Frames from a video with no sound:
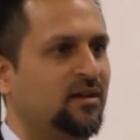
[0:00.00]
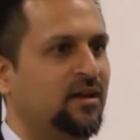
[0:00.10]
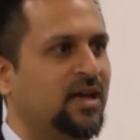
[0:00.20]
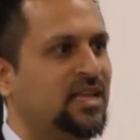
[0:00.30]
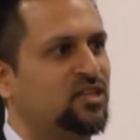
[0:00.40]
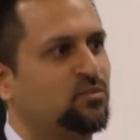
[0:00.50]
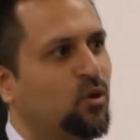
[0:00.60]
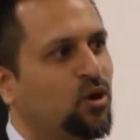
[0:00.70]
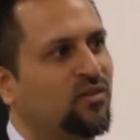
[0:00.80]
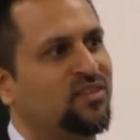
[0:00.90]
And he
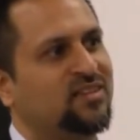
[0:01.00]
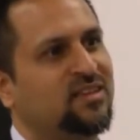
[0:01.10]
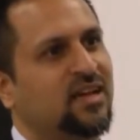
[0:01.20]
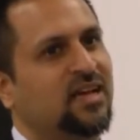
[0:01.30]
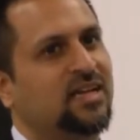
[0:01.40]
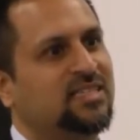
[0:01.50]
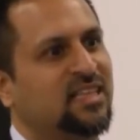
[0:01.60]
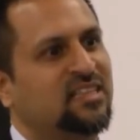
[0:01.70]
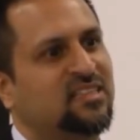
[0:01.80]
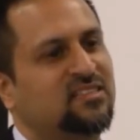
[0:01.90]
spoke of this, he said
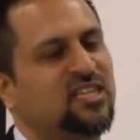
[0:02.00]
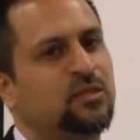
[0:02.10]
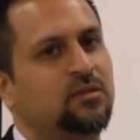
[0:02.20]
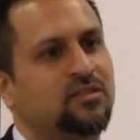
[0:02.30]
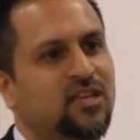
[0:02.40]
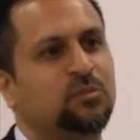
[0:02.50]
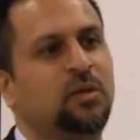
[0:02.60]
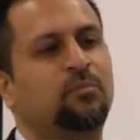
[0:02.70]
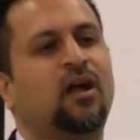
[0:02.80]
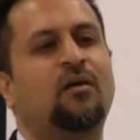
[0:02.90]
that such
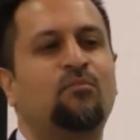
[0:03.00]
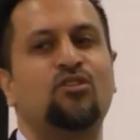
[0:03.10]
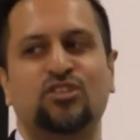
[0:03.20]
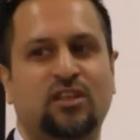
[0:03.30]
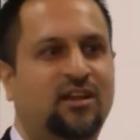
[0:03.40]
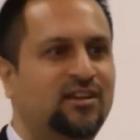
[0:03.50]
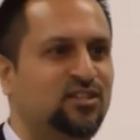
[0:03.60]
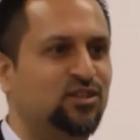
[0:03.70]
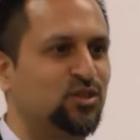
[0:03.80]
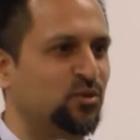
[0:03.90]
people are mercenaries
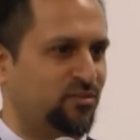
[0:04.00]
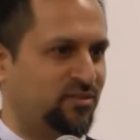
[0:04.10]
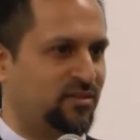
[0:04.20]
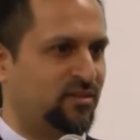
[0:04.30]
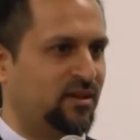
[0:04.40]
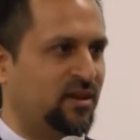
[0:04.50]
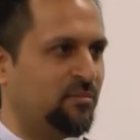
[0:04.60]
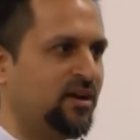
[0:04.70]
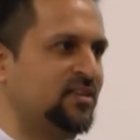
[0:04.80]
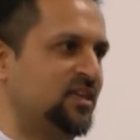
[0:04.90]
in truth,
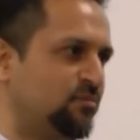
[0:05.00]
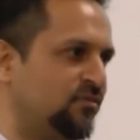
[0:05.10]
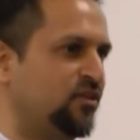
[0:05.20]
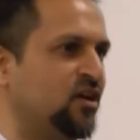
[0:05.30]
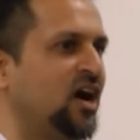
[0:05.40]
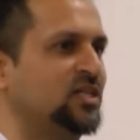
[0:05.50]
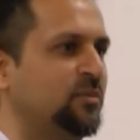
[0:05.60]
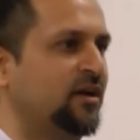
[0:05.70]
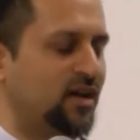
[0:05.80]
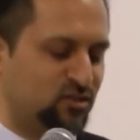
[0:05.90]
because they prefer God's
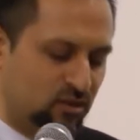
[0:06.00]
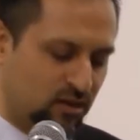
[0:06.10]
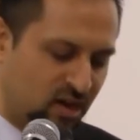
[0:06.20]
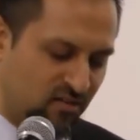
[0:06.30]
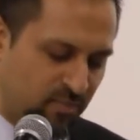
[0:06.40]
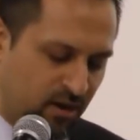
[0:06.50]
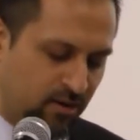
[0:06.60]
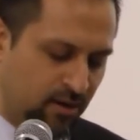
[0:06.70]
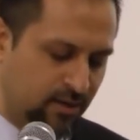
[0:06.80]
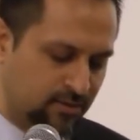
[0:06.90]
paradise to the God of
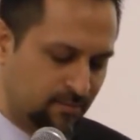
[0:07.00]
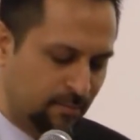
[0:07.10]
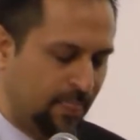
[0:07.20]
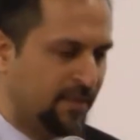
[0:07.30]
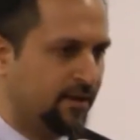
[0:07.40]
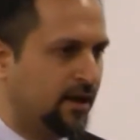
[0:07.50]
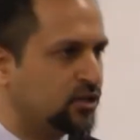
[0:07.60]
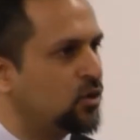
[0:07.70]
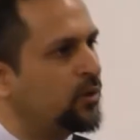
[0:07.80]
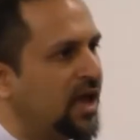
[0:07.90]
paradise. And
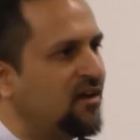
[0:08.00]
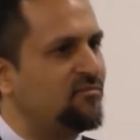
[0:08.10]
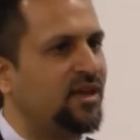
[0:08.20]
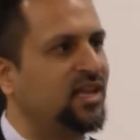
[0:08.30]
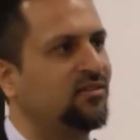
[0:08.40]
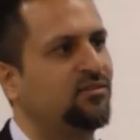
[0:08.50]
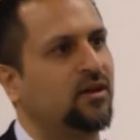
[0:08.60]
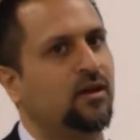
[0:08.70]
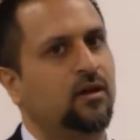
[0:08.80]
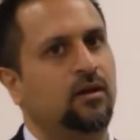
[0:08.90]
so we have many,
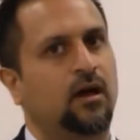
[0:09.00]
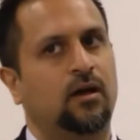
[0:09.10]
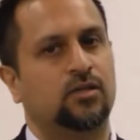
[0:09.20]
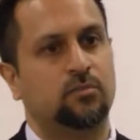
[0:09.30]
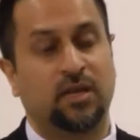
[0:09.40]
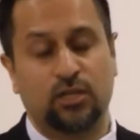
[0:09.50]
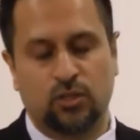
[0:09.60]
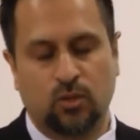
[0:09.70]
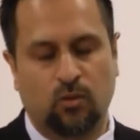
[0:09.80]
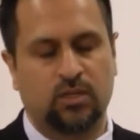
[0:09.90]
uh, many
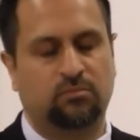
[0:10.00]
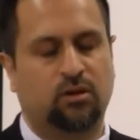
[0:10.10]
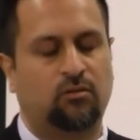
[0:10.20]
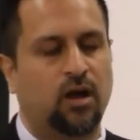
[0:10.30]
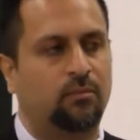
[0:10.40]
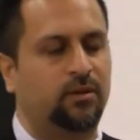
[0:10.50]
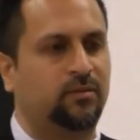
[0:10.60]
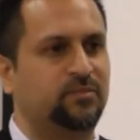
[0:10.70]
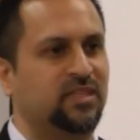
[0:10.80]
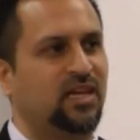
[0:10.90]
stories about Rabia,
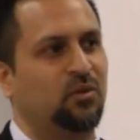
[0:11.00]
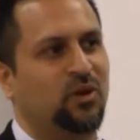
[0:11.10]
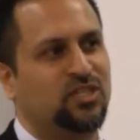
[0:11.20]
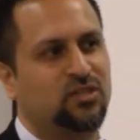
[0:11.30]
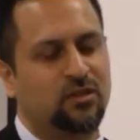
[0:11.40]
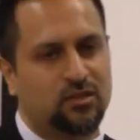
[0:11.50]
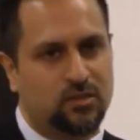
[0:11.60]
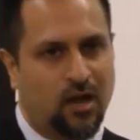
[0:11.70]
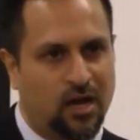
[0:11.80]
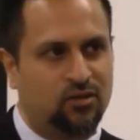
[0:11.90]
in which this
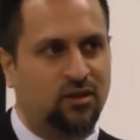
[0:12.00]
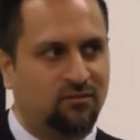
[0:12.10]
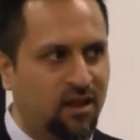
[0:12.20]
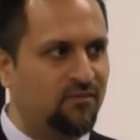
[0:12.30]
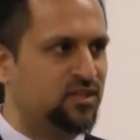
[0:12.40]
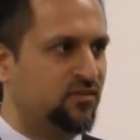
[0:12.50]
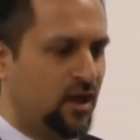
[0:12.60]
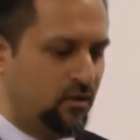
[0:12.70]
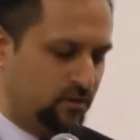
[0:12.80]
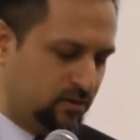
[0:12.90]
doctrine of love is
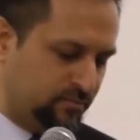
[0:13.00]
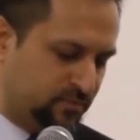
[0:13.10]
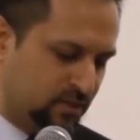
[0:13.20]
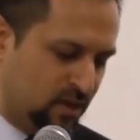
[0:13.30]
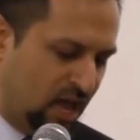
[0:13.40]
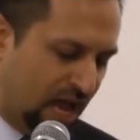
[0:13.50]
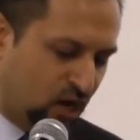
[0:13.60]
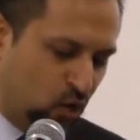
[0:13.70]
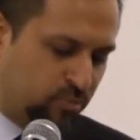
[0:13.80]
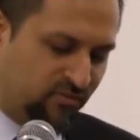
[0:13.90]
found. A
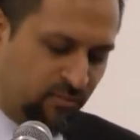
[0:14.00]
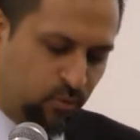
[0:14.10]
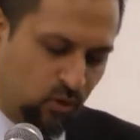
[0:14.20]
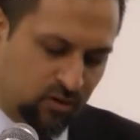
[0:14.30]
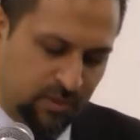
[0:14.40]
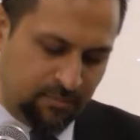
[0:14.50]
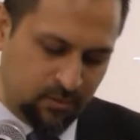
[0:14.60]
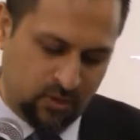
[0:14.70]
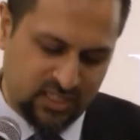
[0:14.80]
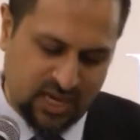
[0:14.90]
group of important people
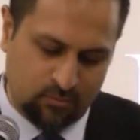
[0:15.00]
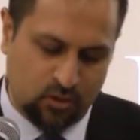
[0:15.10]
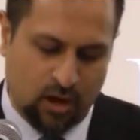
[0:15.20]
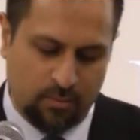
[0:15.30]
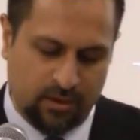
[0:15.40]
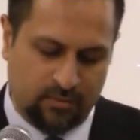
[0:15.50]
once came to Rabia.